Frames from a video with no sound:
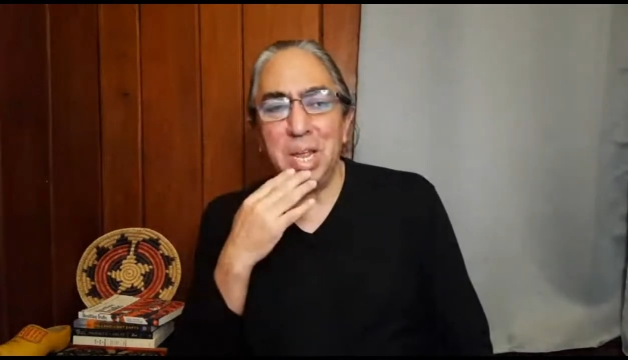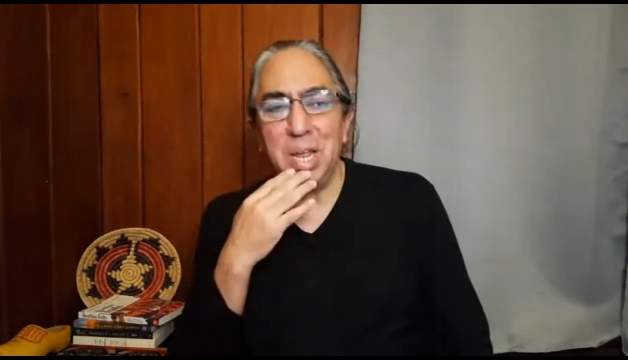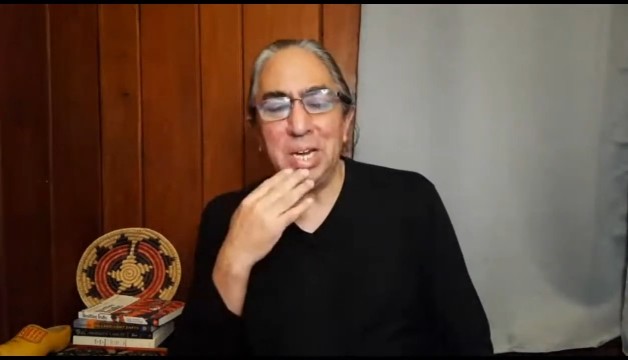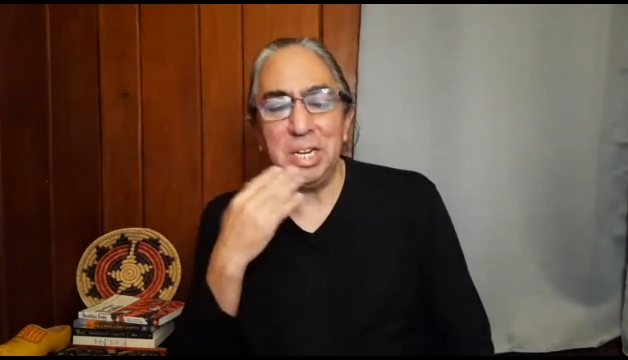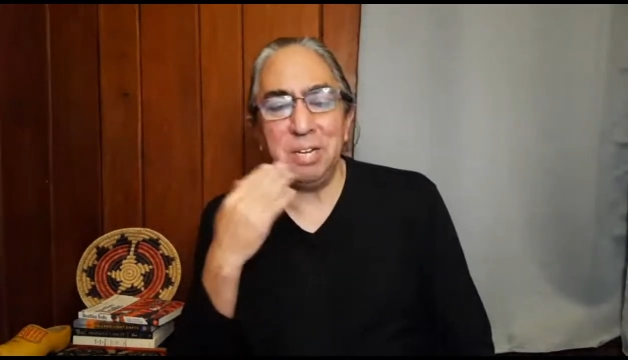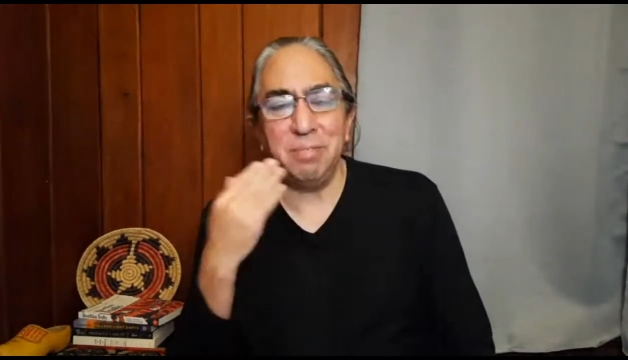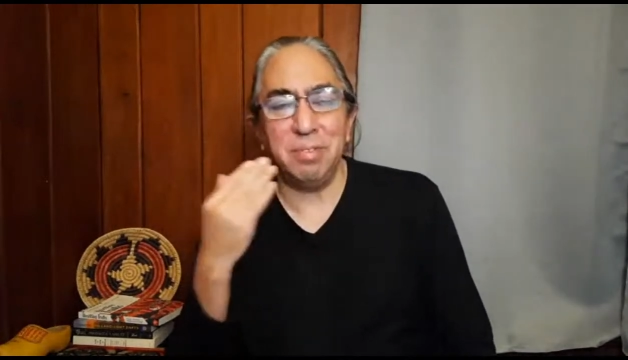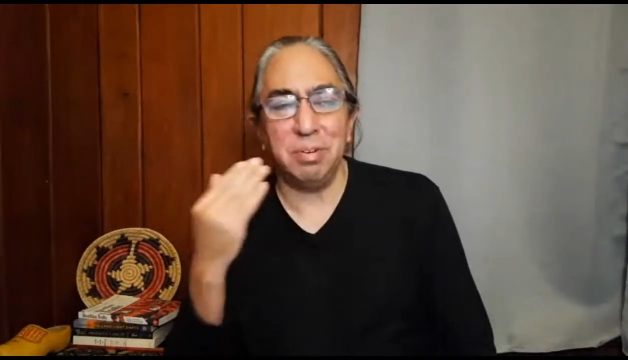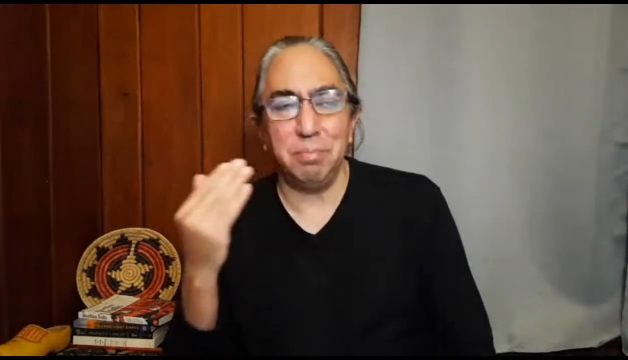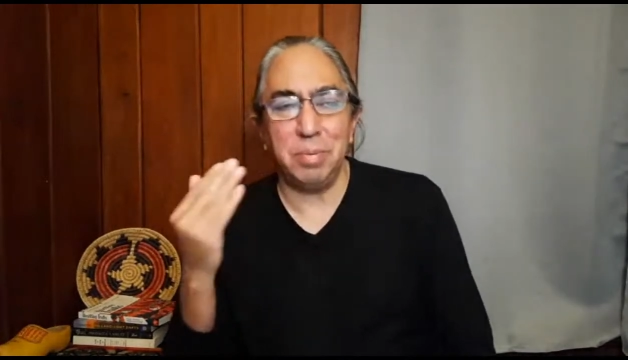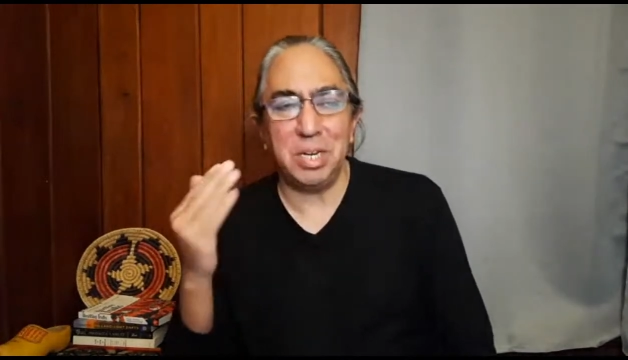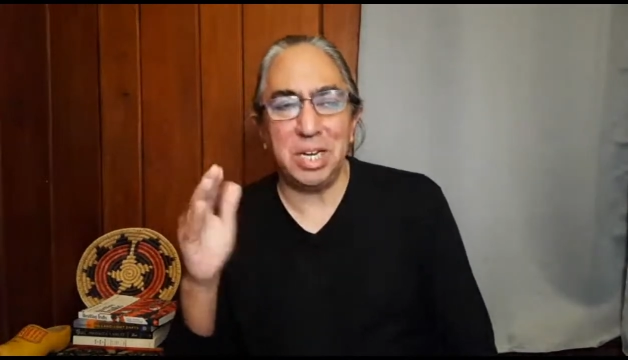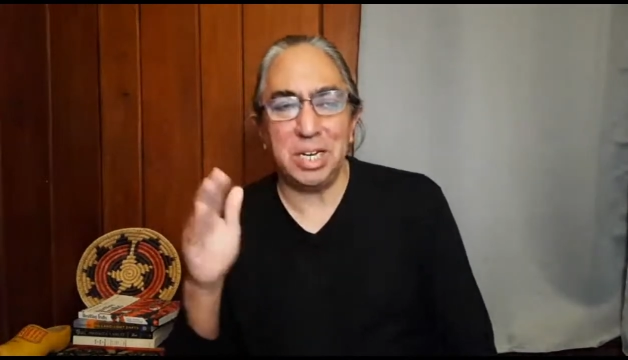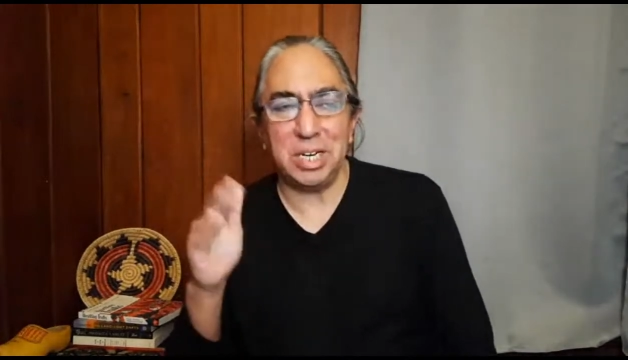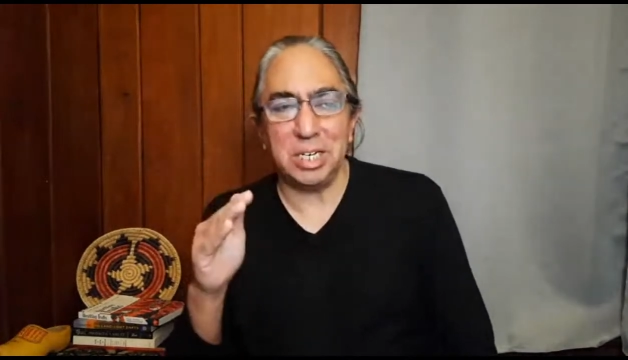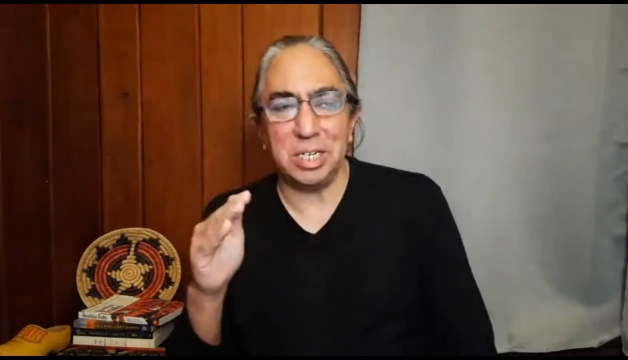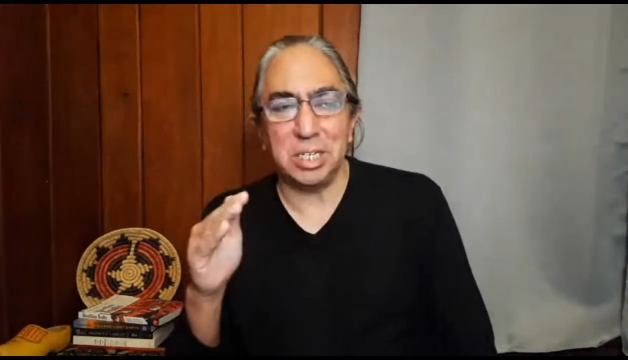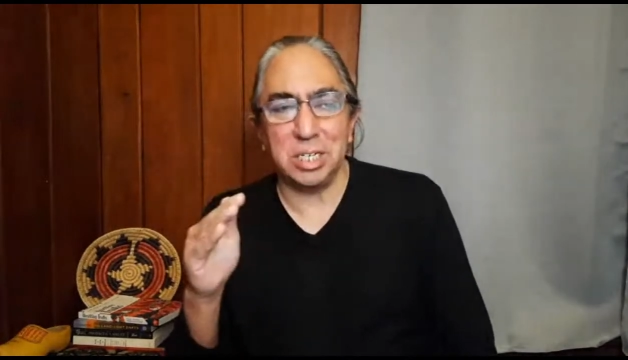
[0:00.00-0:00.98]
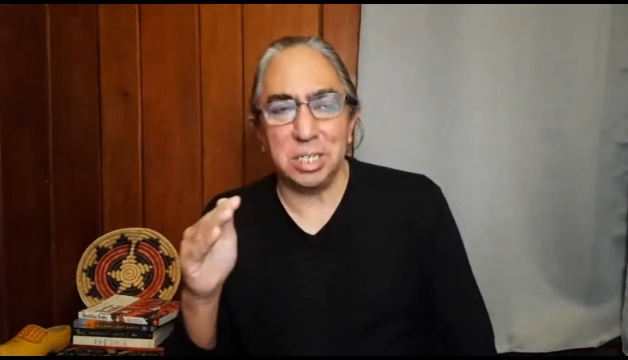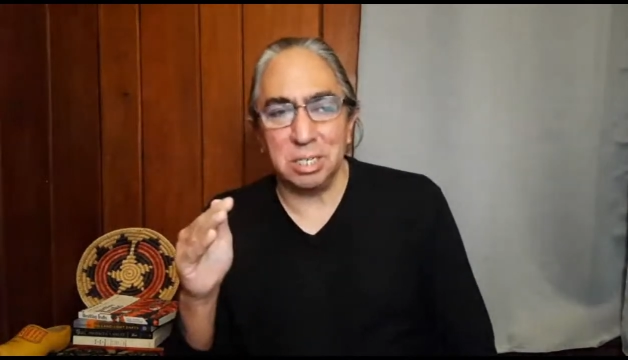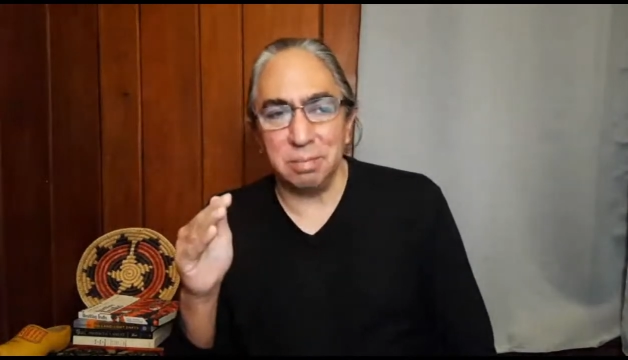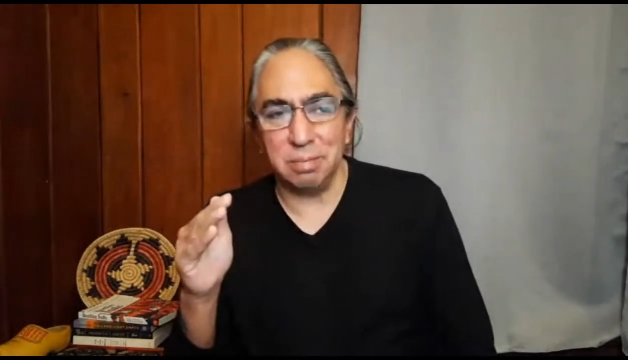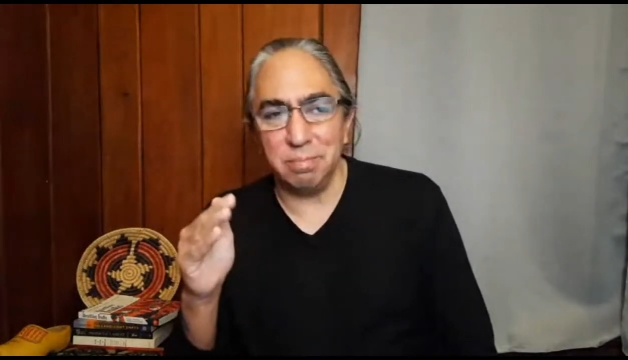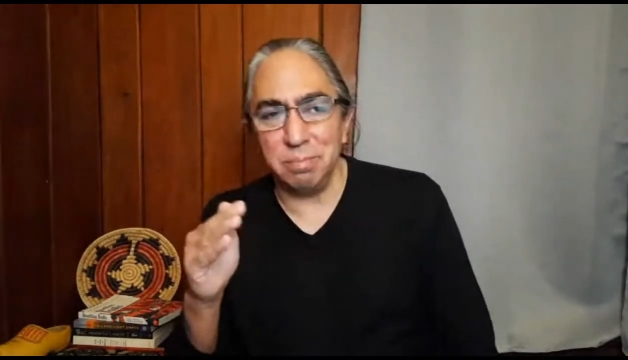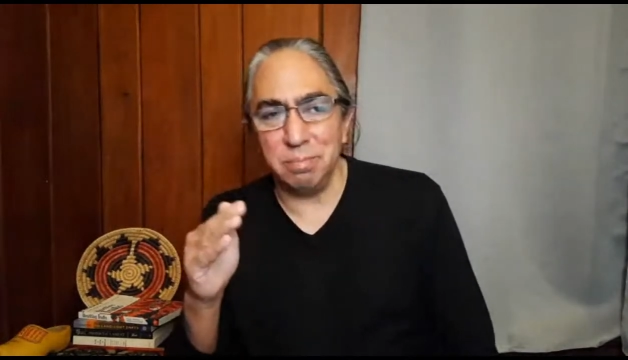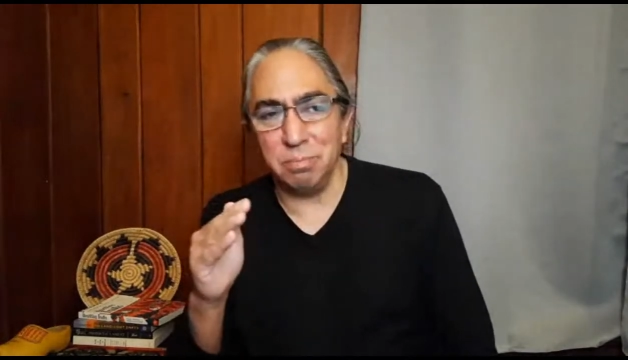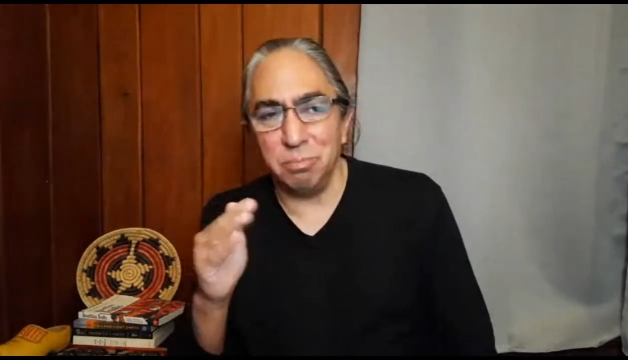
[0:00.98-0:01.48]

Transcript: even beginning to